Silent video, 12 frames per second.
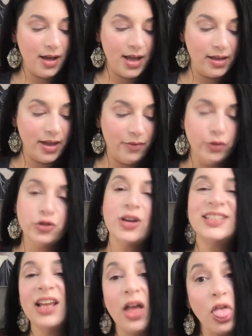if we're
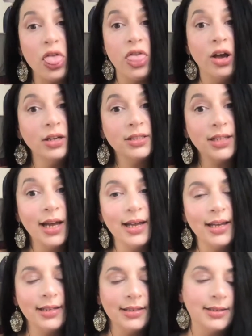trusting the
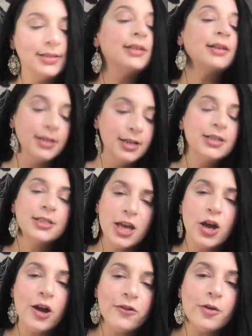science, take
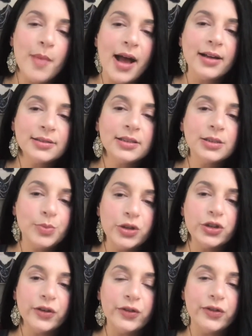off your mask,
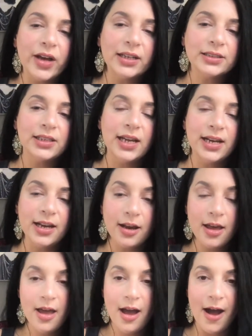especially if you're vaccinated.
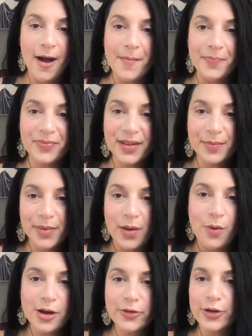But I
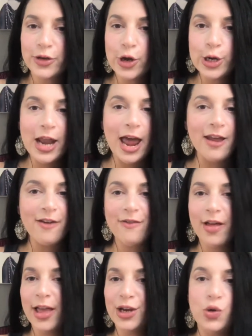walked around Target and it felt
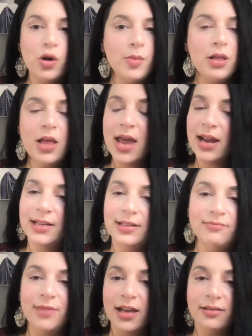like normal, and
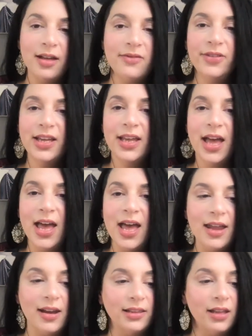I loved it, and
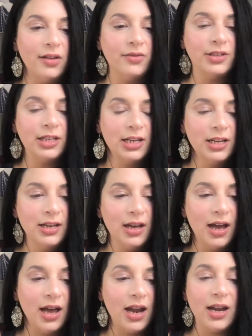I
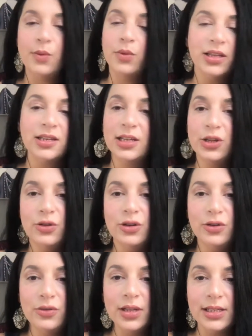will continue to
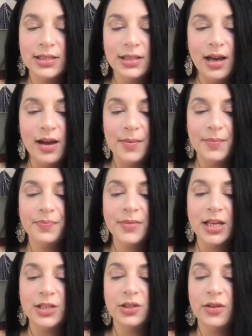do this
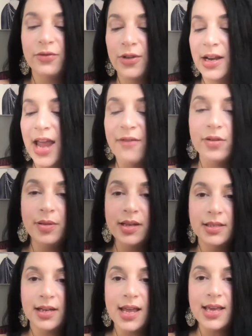as in every place
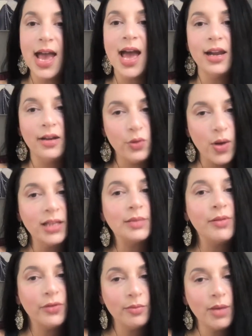that I can. And if you ask me
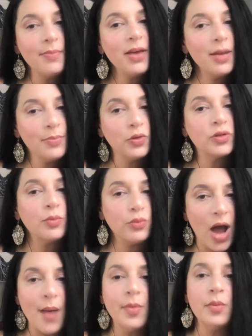for my papers, I'm
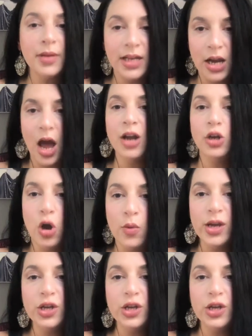probably not going